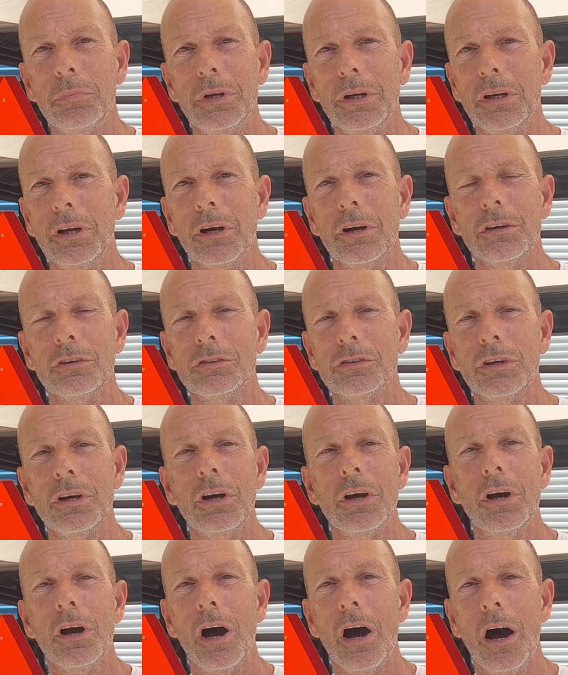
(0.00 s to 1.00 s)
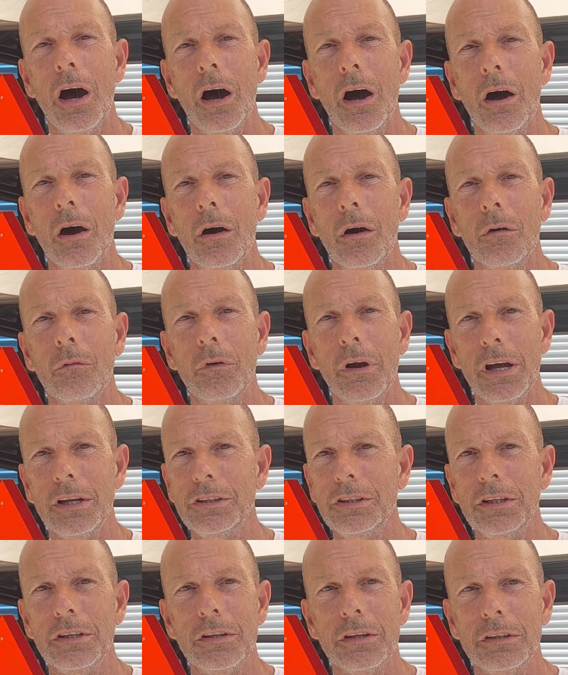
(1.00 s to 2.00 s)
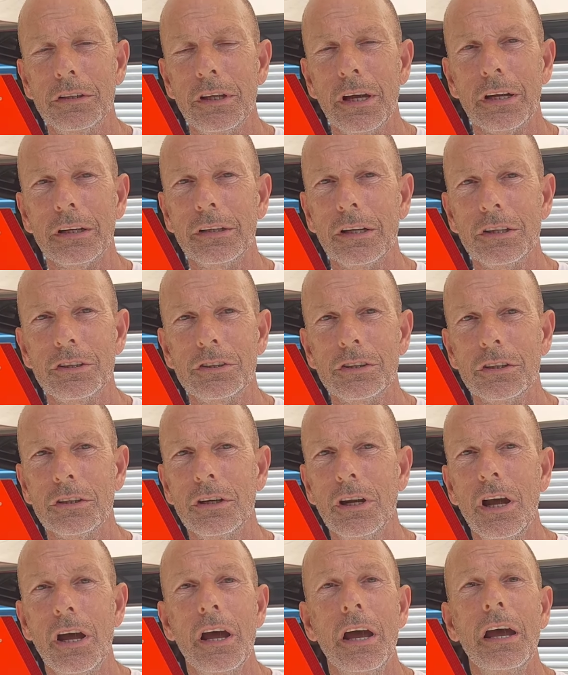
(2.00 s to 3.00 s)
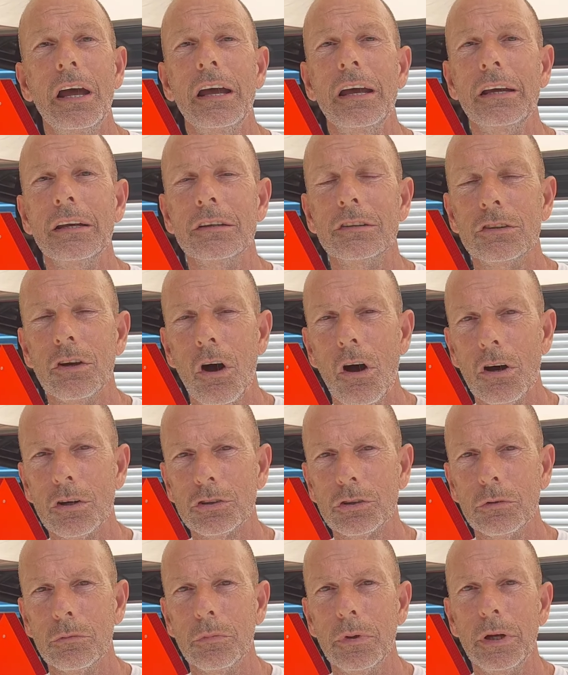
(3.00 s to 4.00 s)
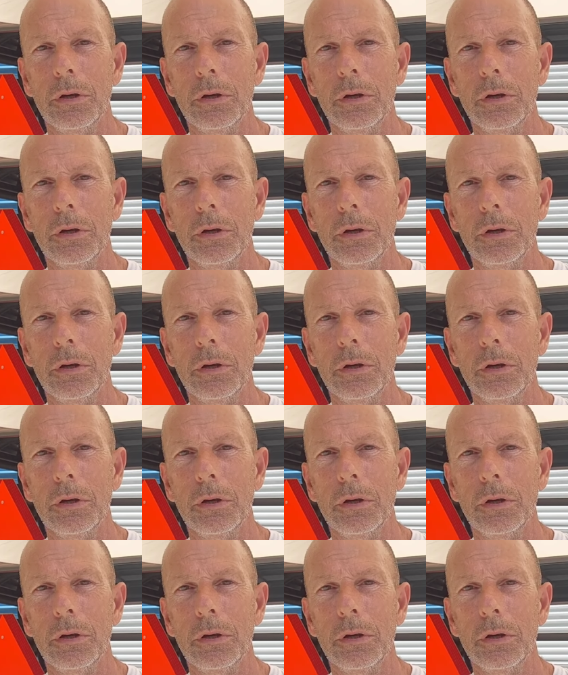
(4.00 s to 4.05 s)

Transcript: because Reggie, the technician, he is awesome.